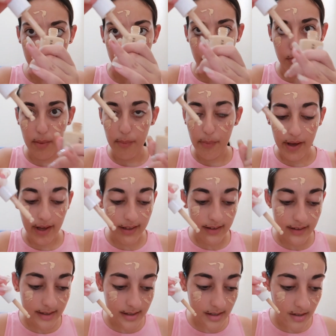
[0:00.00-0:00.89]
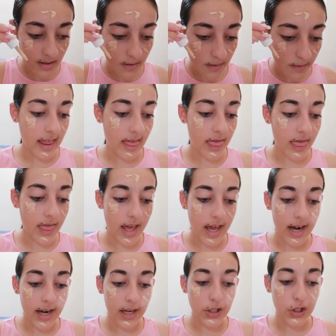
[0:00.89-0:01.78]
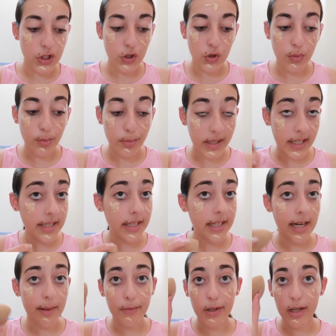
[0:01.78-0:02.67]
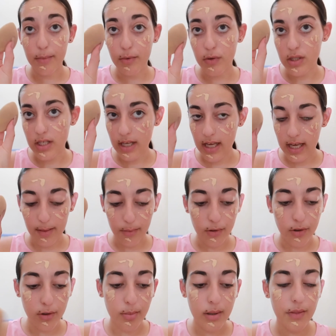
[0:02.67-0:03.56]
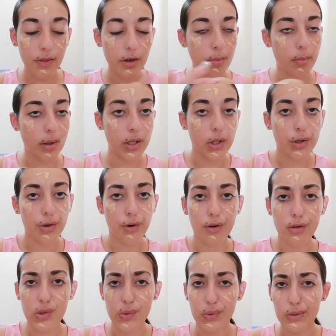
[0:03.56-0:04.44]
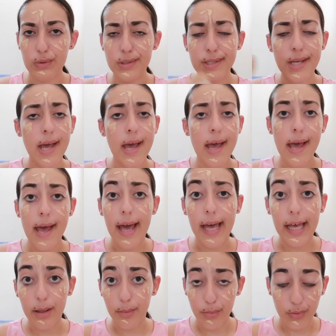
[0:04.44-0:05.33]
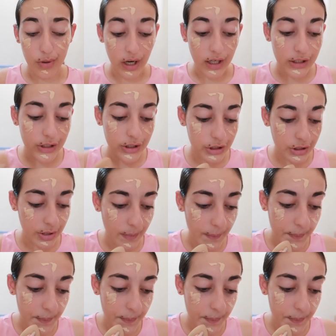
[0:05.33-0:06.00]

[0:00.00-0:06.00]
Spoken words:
pipette. And then to blend it, I'm going to be using a beauty blender, but you can also use a brush.